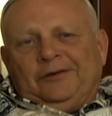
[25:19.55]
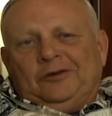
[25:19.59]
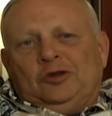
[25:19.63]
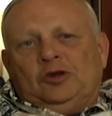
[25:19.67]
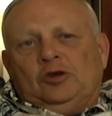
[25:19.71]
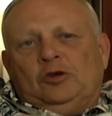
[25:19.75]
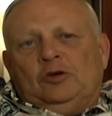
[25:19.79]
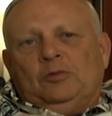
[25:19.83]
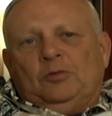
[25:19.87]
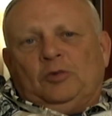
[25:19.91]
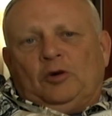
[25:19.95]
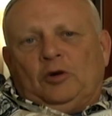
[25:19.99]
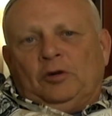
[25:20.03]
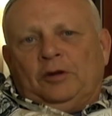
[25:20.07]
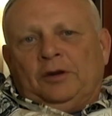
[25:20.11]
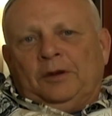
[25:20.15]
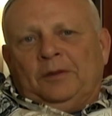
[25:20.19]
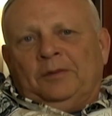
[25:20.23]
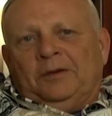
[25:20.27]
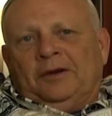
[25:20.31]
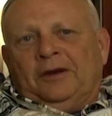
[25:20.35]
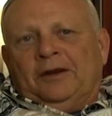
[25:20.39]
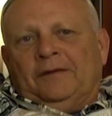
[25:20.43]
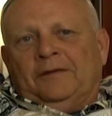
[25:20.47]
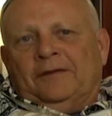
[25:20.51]
too
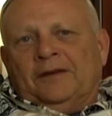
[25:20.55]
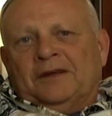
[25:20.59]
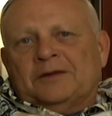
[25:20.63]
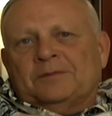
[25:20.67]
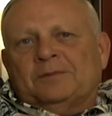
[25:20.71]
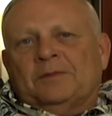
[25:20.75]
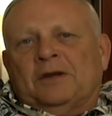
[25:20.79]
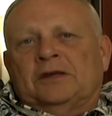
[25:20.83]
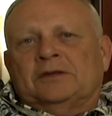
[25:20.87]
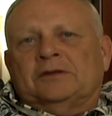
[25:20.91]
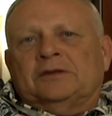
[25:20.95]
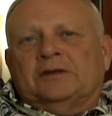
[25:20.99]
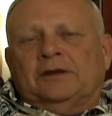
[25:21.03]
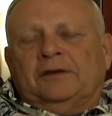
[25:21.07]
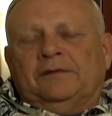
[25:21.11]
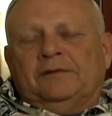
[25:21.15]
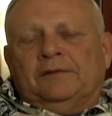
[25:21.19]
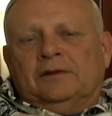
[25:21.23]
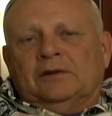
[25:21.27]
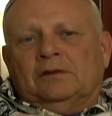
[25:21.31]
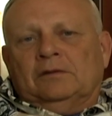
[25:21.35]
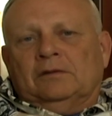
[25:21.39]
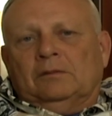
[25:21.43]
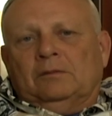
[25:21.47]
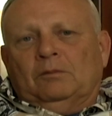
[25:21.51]
prohibitive expensive
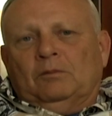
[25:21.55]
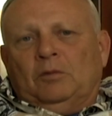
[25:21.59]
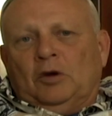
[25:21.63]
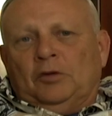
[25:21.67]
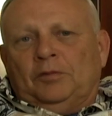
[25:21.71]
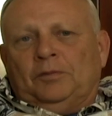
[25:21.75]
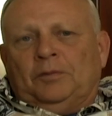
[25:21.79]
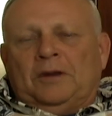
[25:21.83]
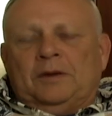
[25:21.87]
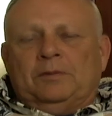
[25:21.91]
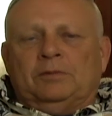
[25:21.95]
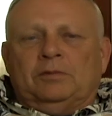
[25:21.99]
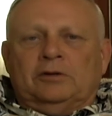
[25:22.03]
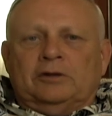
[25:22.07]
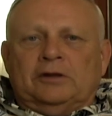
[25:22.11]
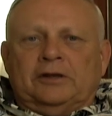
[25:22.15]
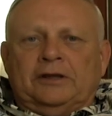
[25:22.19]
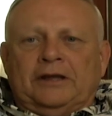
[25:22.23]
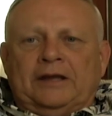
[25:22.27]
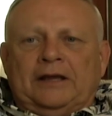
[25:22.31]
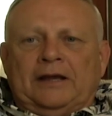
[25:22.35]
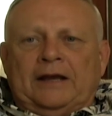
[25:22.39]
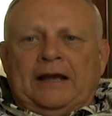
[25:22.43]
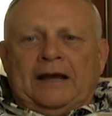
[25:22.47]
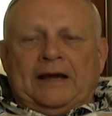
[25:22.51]
and both people
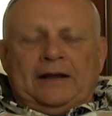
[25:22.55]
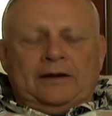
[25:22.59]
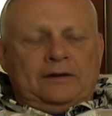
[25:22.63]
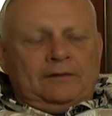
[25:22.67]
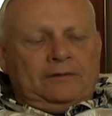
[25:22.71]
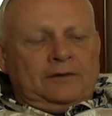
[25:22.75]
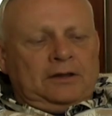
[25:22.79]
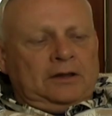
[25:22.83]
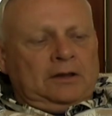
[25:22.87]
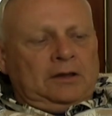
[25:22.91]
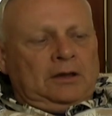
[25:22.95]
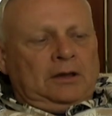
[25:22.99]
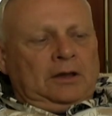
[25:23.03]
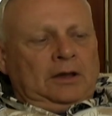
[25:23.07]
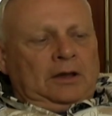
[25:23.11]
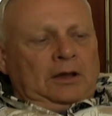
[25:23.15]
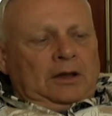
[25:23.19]
could get out of it.